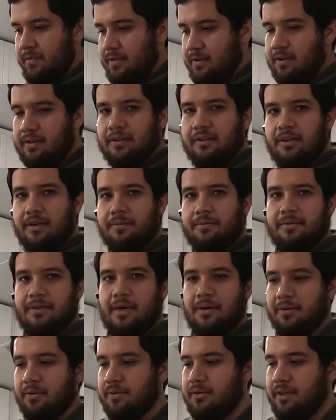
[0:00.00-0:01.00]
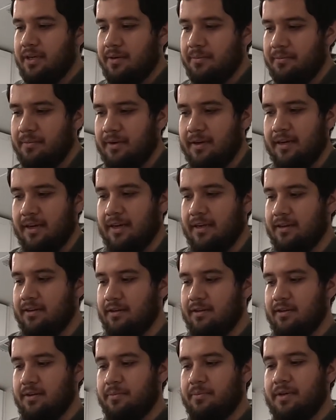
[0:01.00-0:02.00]
some sour cream, and a
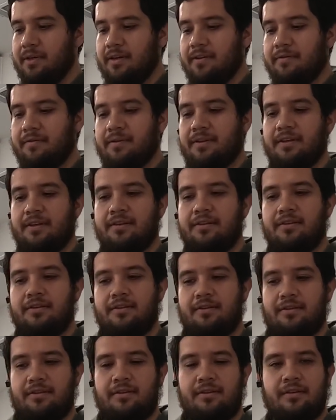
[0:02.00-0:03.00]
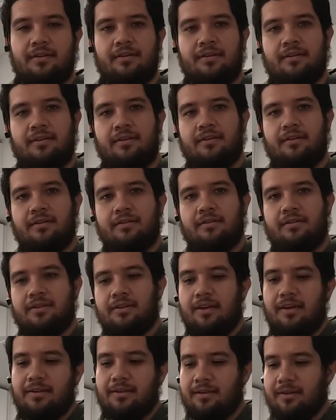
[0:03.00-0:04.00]
little bit of this
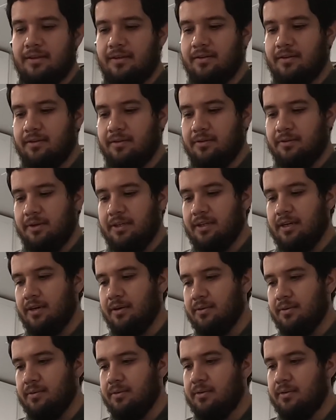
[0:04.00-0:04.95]
salsa, street taco